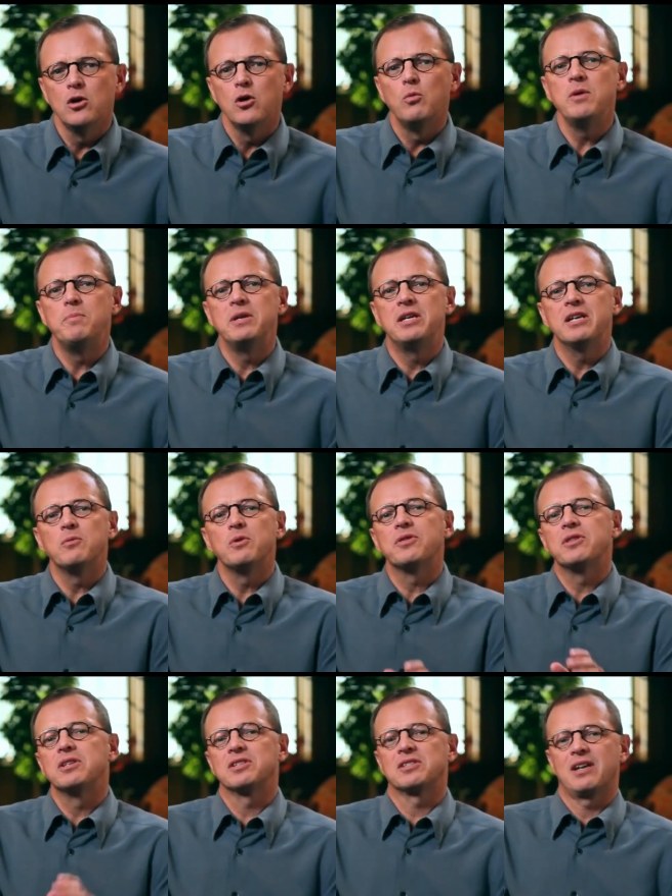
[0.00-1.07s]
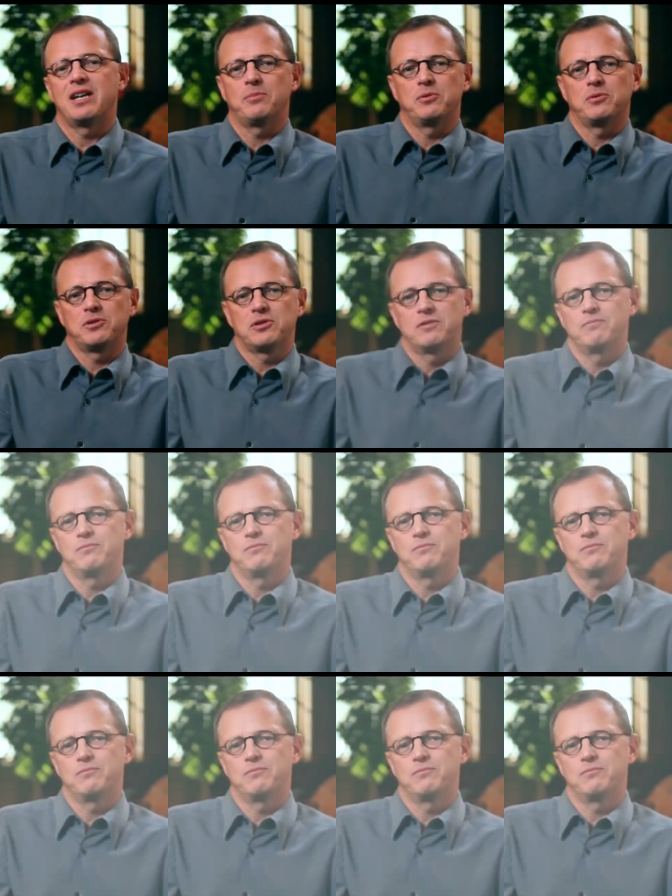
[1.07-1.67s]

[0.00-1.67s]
We begin with the disciples.